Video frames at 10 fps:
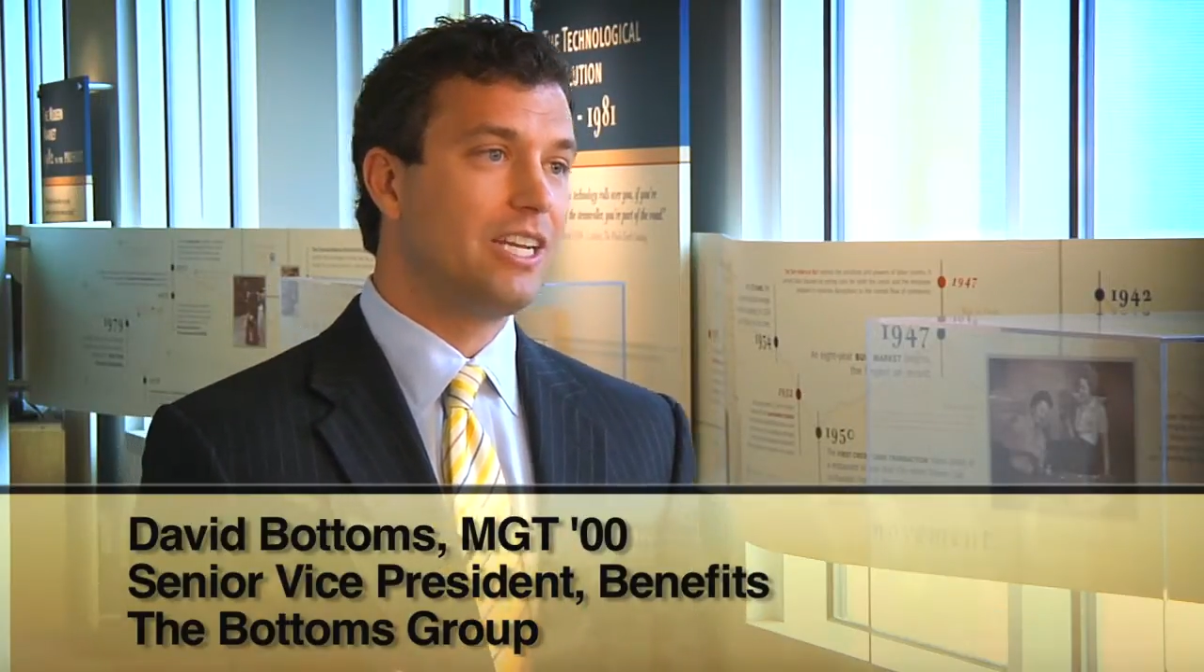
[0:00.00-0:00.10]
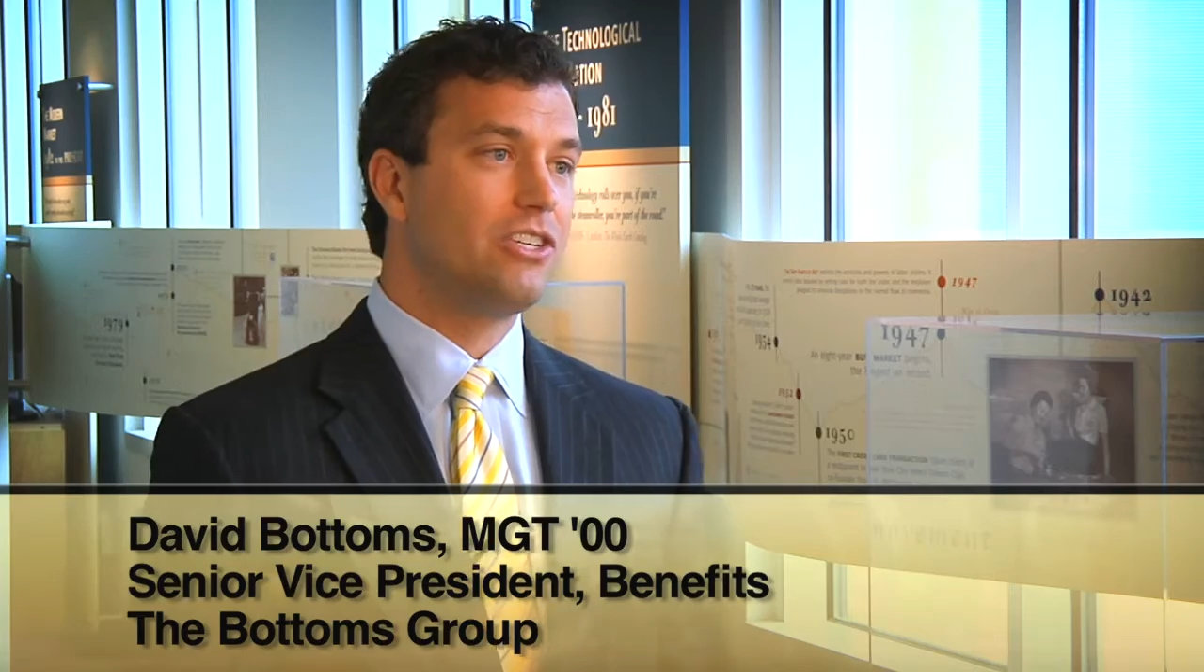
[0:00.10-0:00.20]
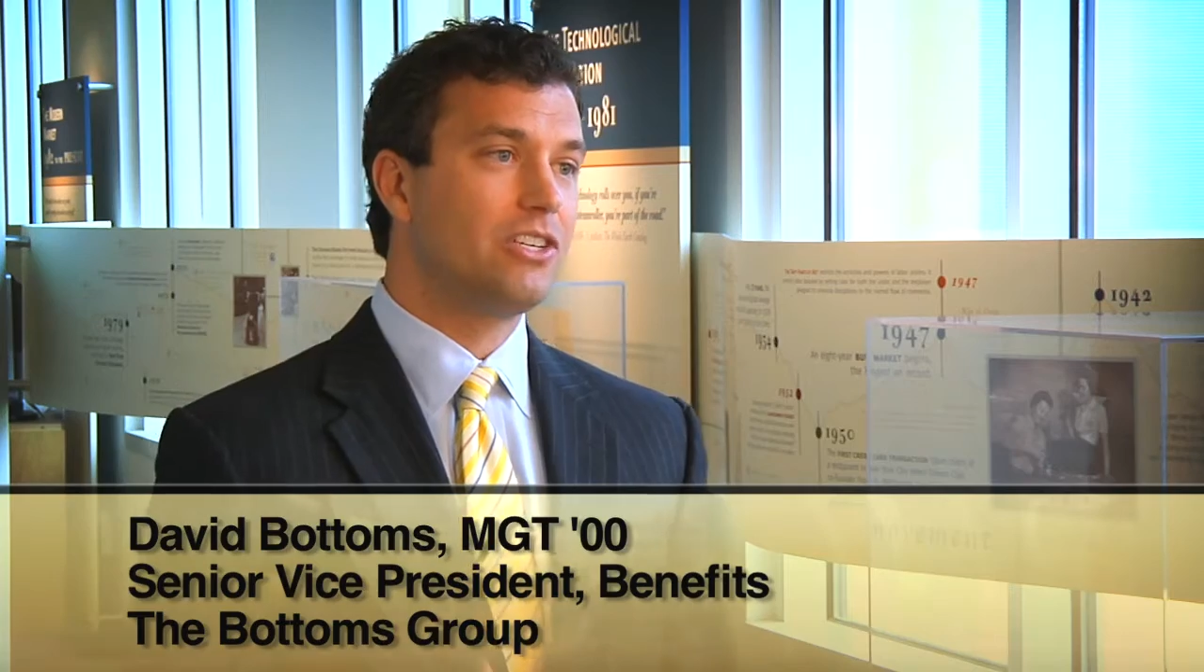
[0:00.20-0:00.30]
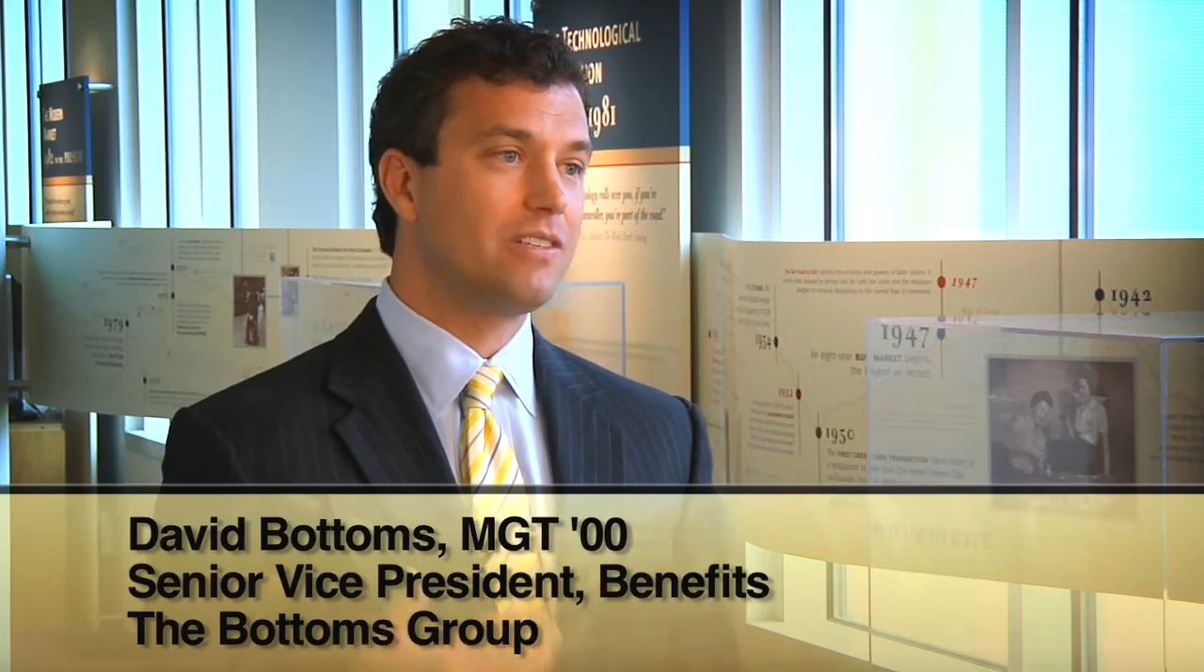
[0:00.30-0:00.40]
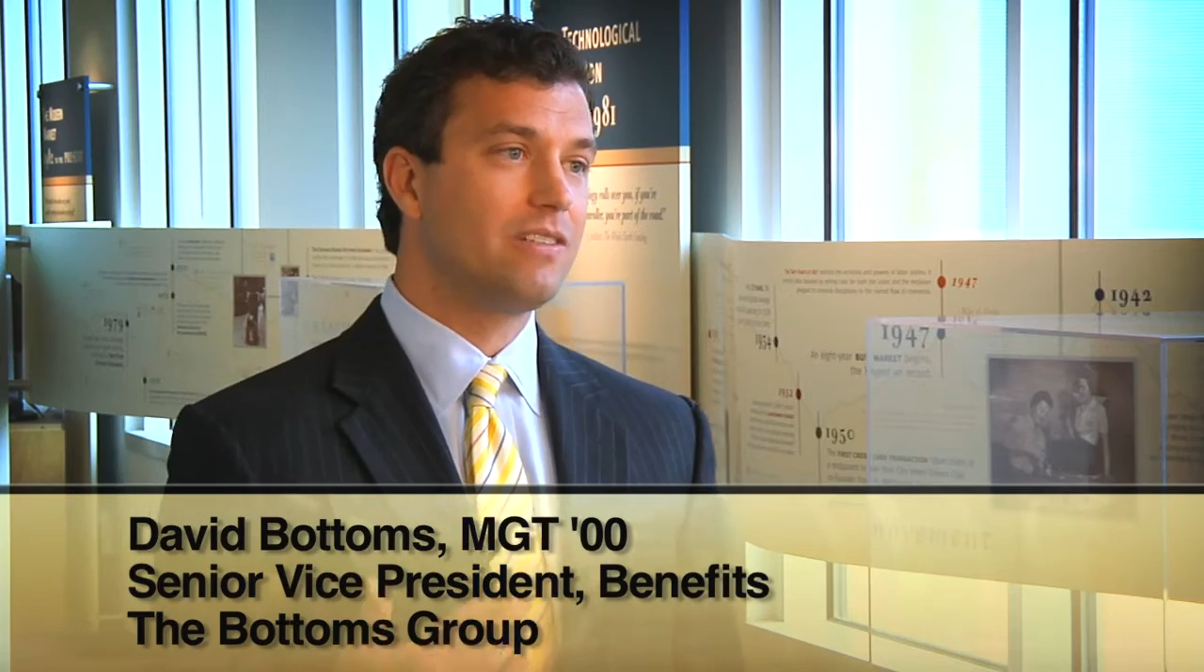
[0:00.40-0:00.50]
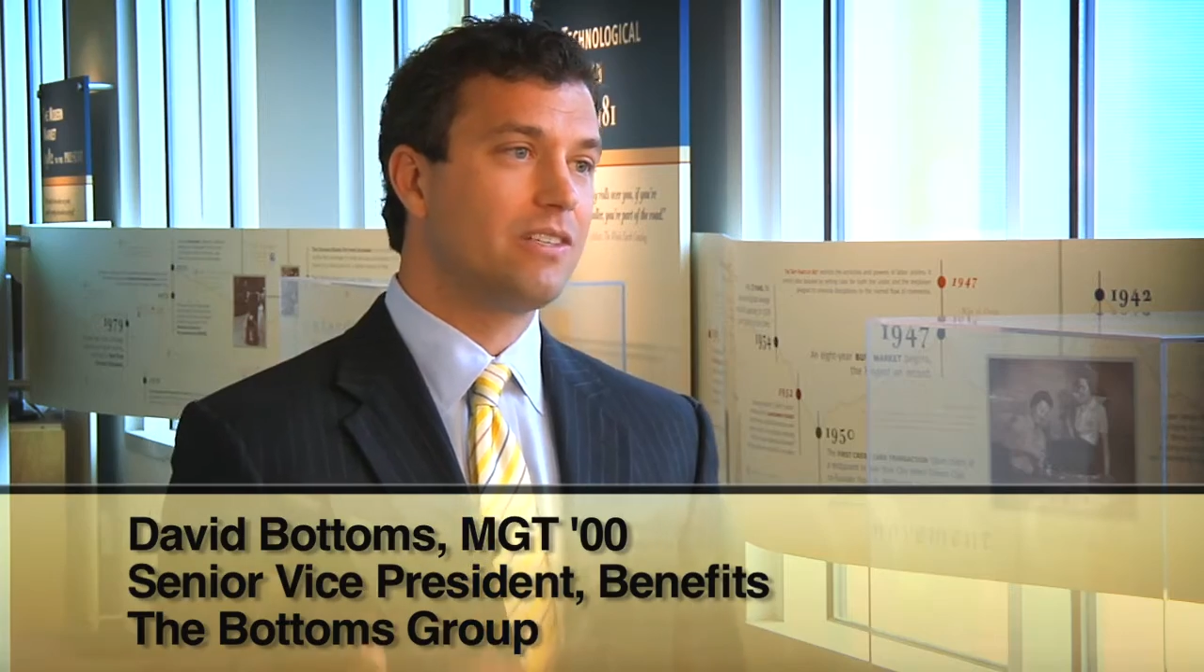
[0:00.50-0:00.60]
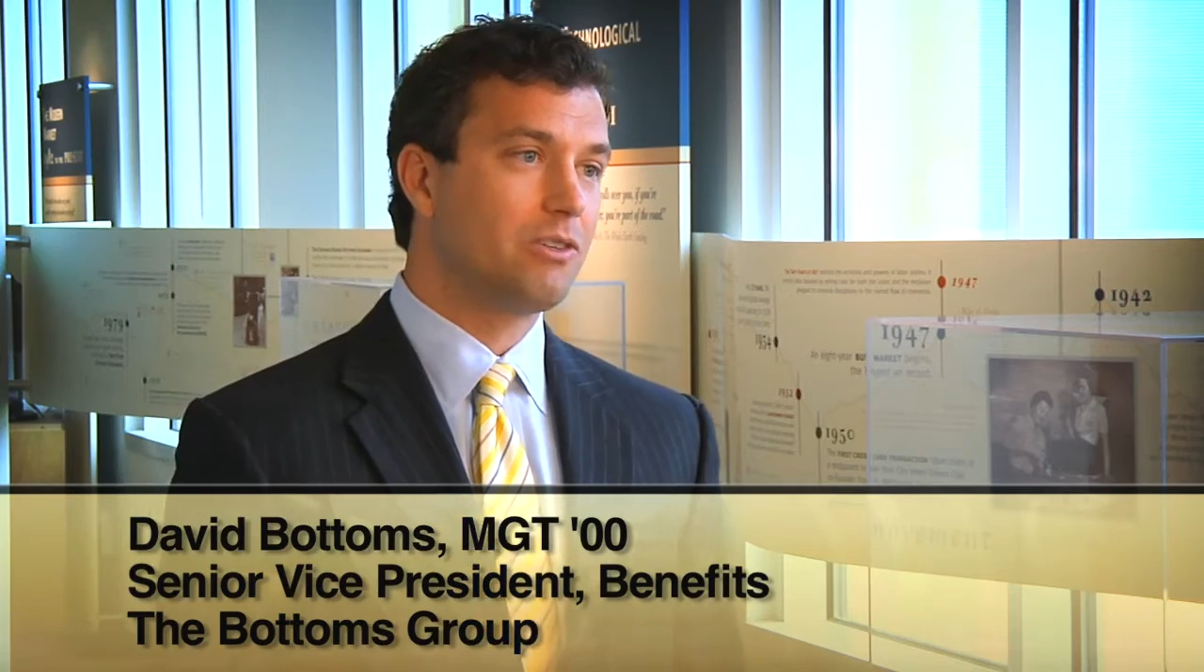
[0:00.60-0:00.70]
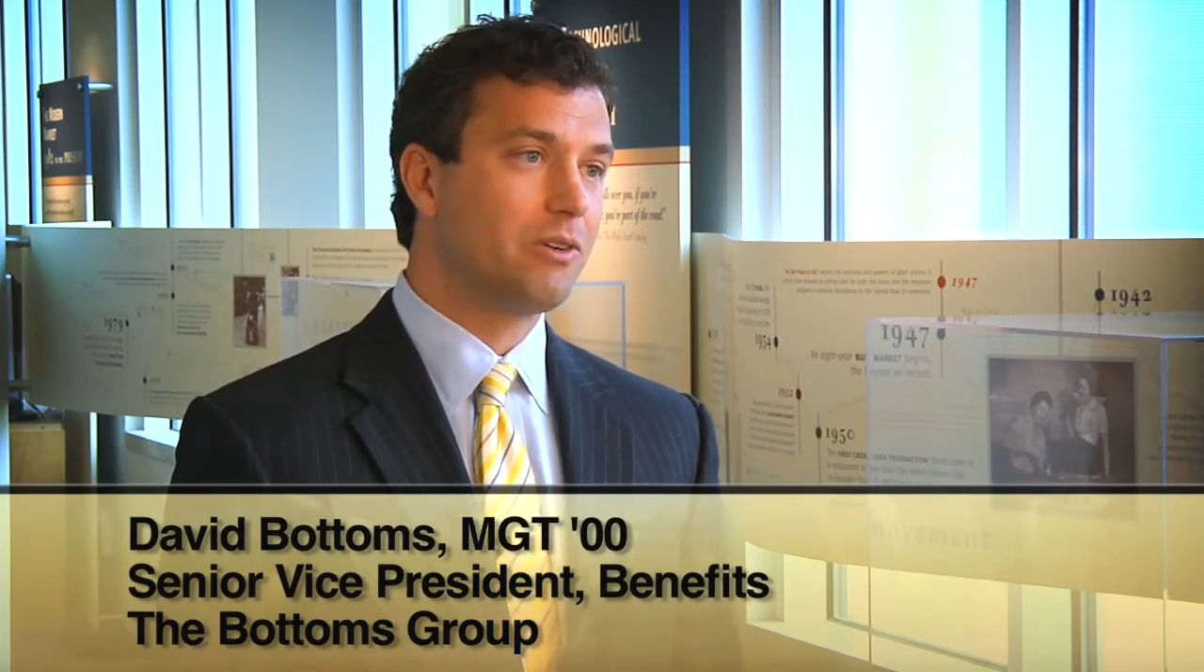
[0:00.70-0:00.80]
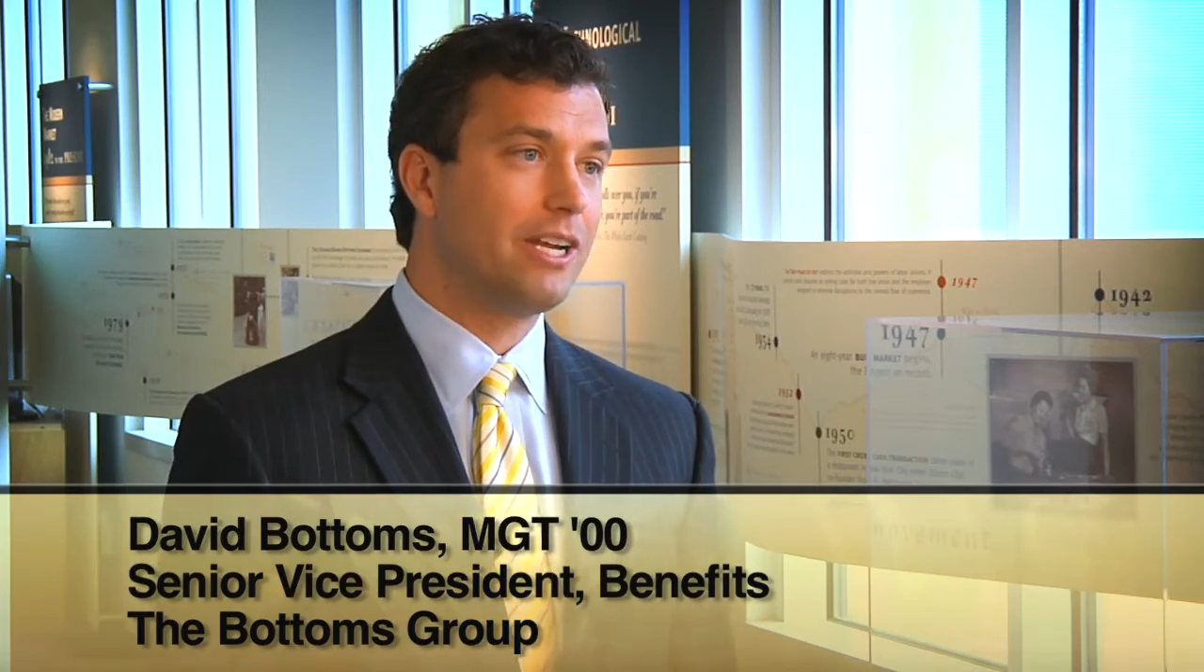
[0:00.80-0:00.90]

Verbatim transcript: teaches its